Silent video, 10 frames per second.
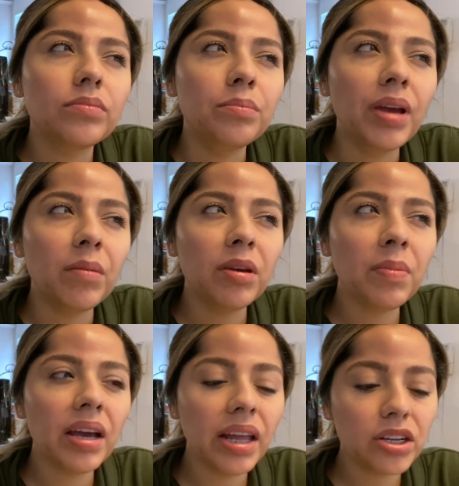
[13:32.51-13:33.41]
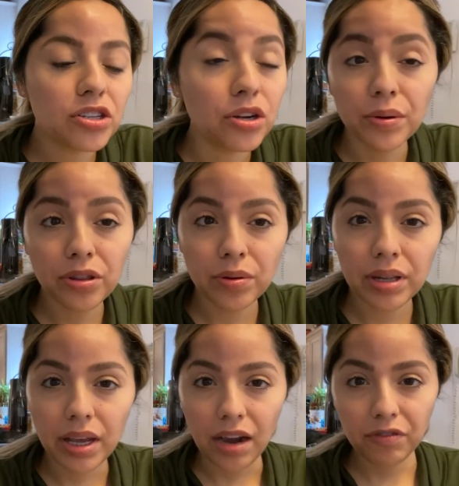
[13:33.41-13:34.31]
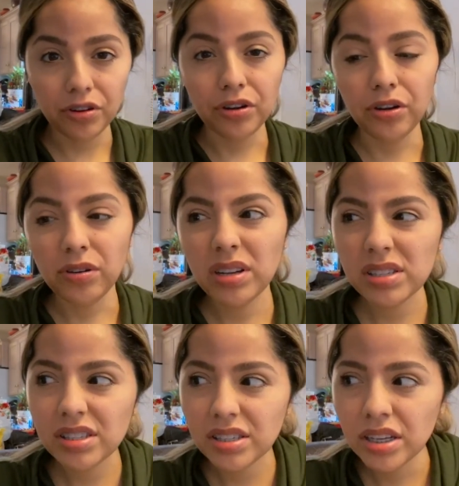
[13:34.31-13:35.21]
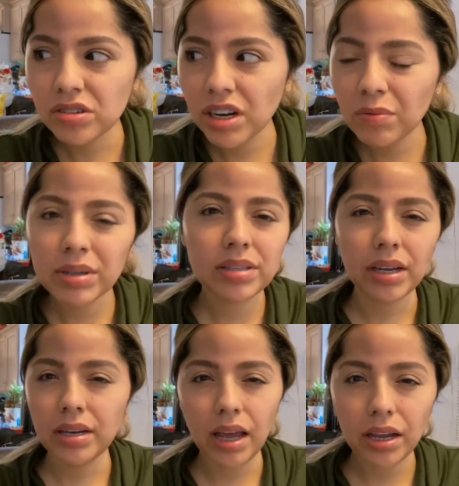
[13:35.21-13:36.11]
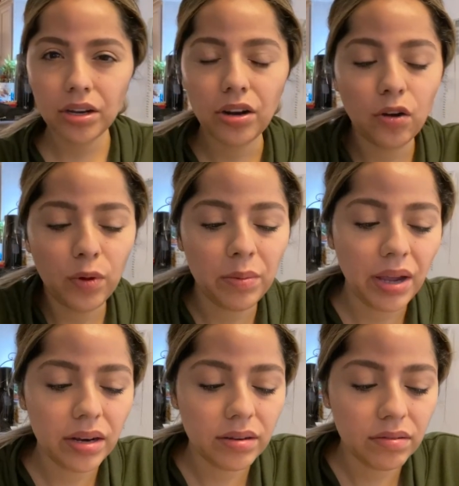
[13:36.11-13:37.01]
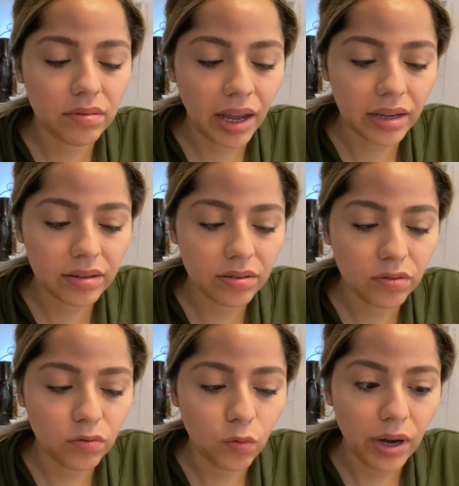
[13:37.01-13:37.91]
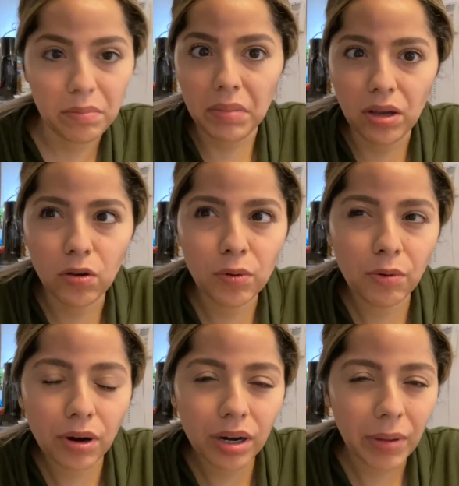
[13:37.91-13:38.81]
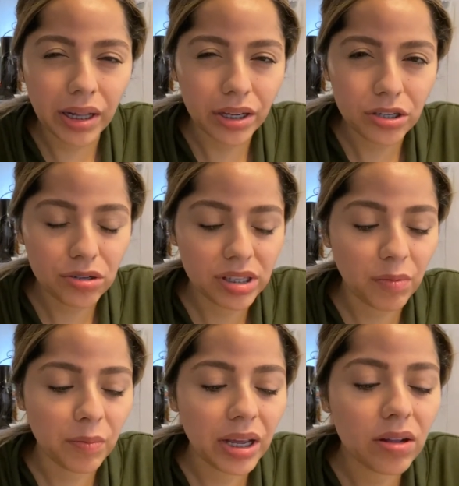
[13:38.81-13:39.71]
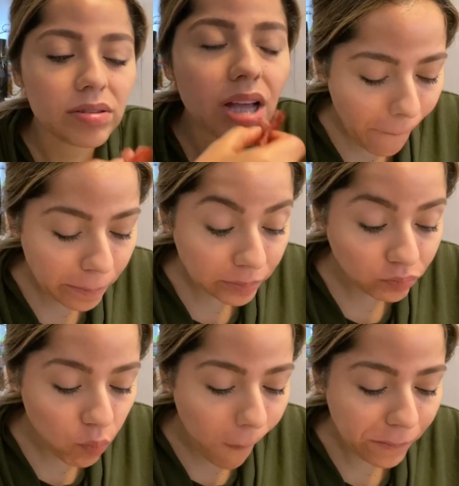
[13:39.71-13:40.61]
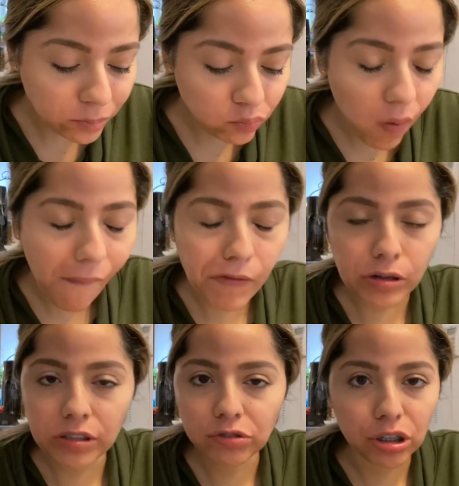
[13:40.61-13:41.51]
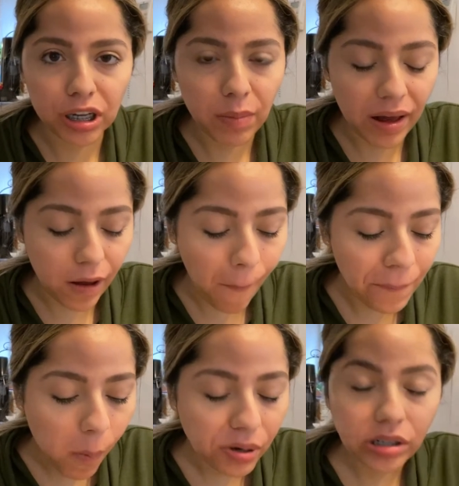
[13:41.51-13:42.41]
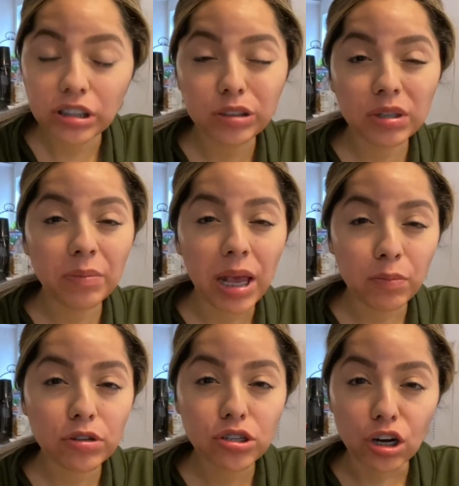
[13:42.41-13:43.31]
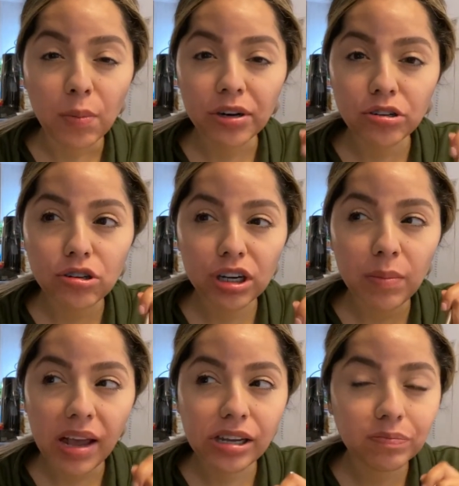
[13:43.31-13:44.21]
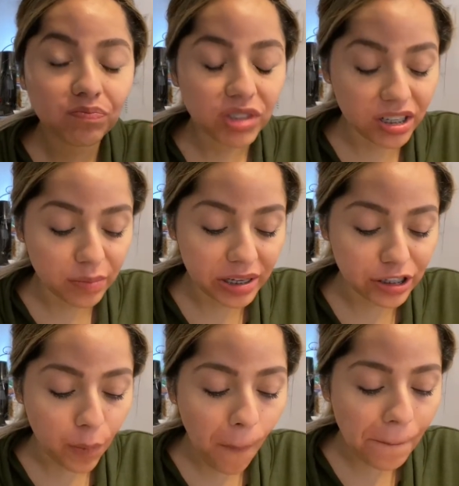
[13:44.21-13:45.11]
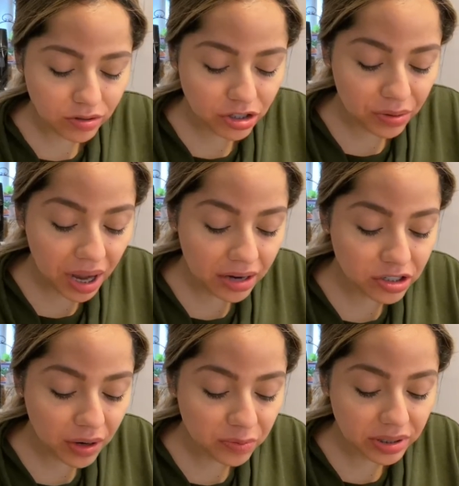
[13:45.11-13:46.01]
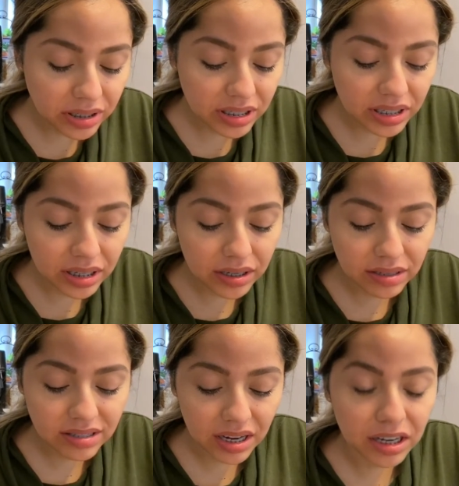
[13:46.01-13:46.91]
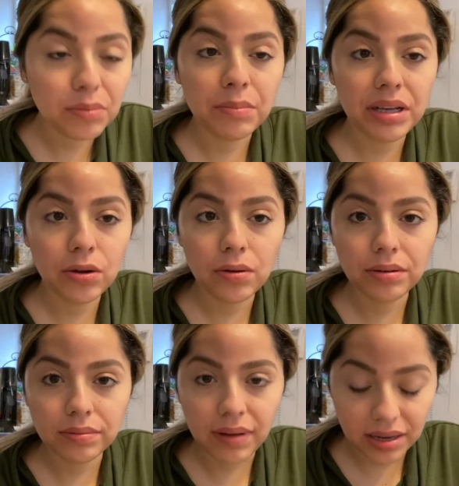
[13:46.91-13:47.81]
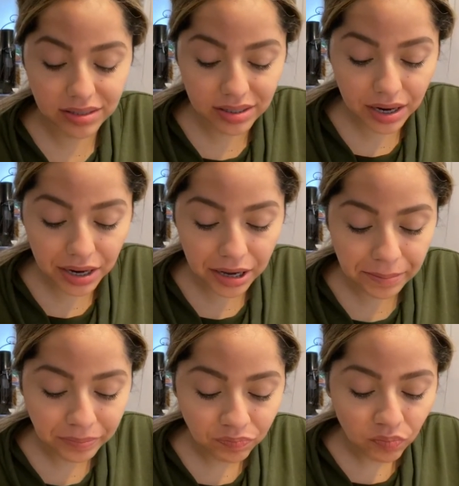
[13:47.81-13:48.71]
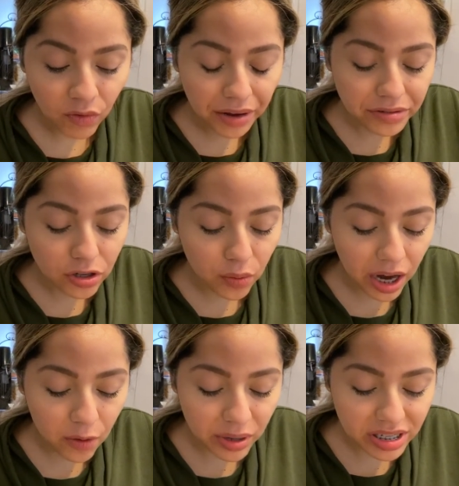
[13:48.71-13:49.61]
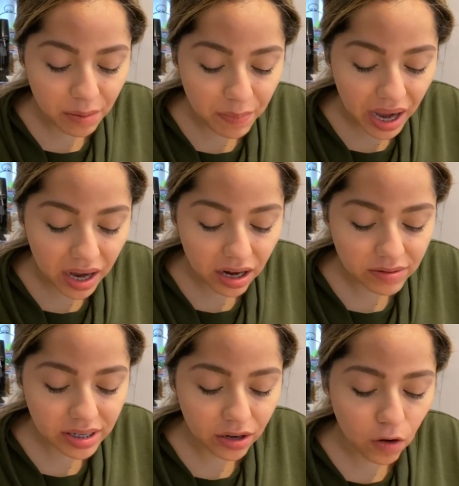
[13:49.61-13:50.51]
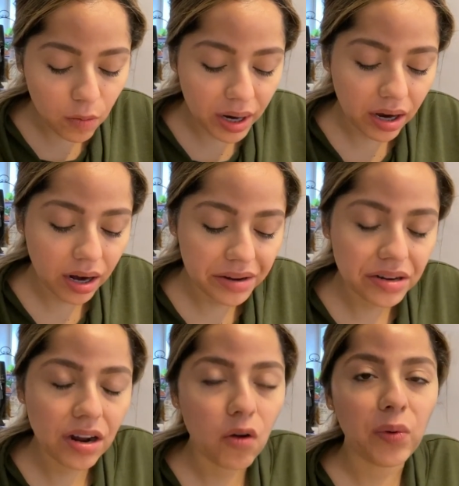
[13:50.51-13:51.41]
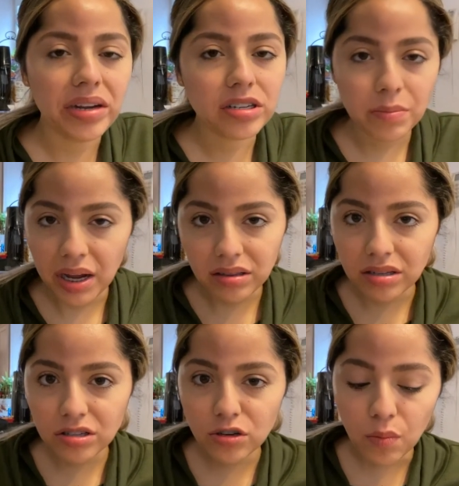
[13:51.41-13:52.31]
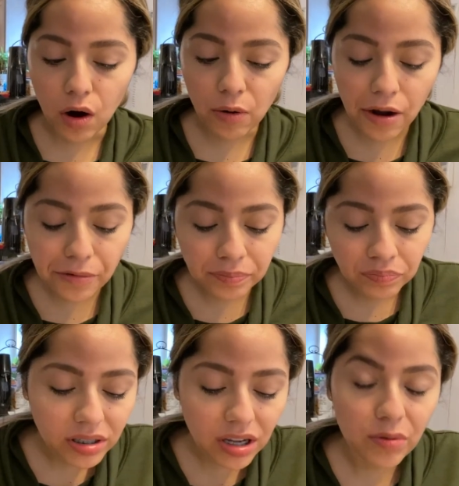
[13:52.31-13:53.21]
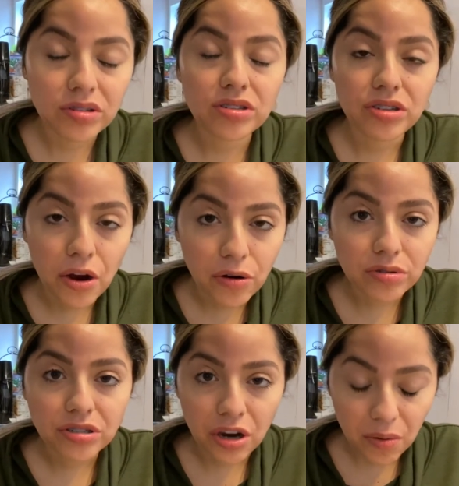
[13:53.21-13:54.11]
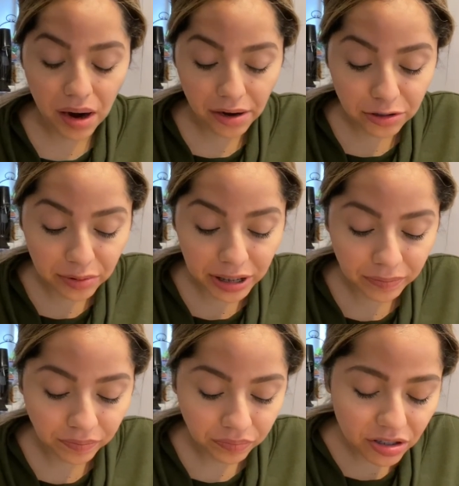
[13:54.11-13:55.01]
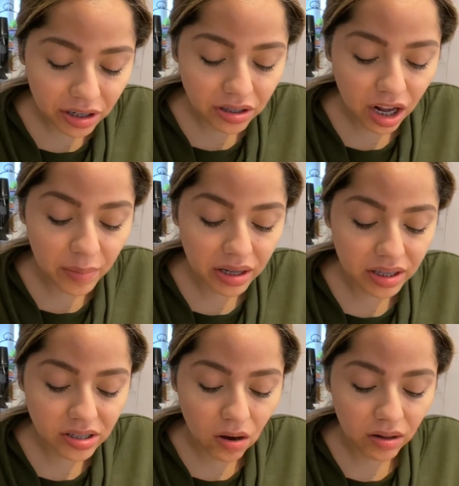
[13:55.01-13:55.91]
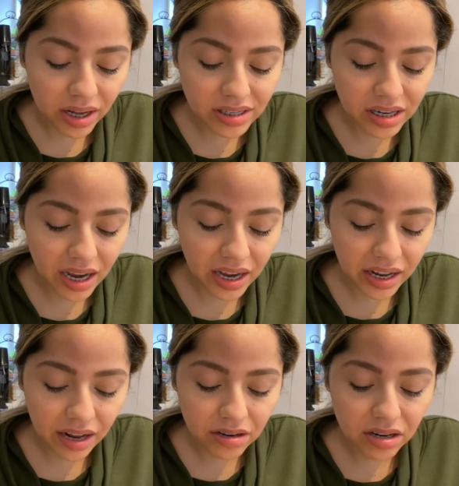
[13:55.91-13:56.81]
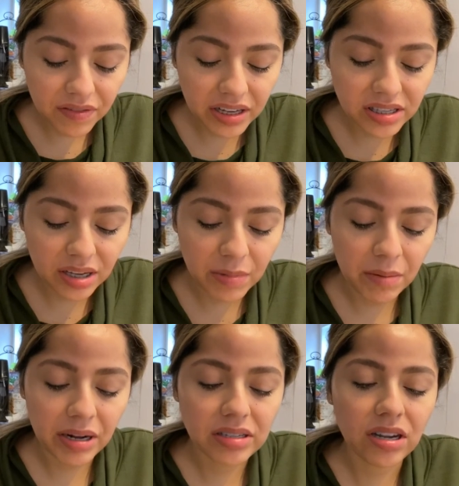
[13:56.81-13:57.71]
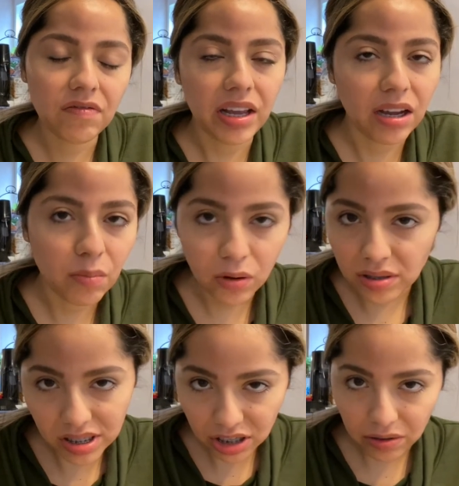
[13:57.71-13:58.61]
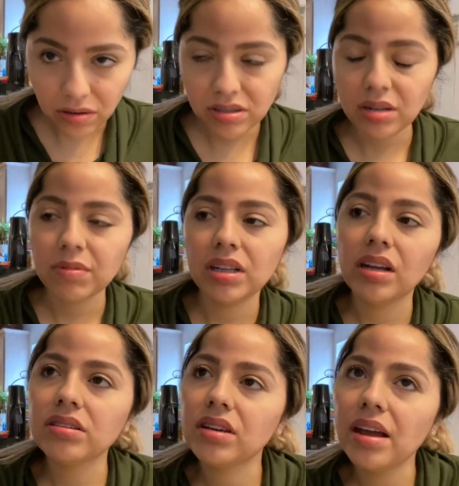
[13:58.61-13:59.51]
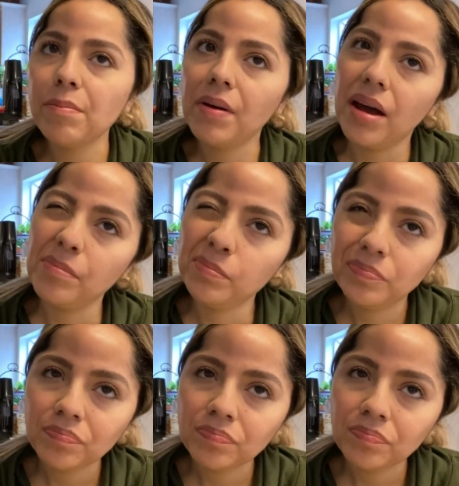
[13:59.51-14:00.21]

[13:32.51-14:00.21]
maybe by like 2 or 3 in the afternoon, because yesterday was Sunday and, you know, we made like one meal. We weren't gonna make like 2 separate meals. I love turkey bacon. Put a little bit of maple syrup on your turkey bacon. Tastes amazing. So yeah, so I really didn't eat a second meal last night. So when I went to bed, I was like, oh my God, I cannot wait to make this tomorrow, because I was so, so hungry. So I thought about this all last night, and I could have easily made myself like a bowl of cereal or something last night, but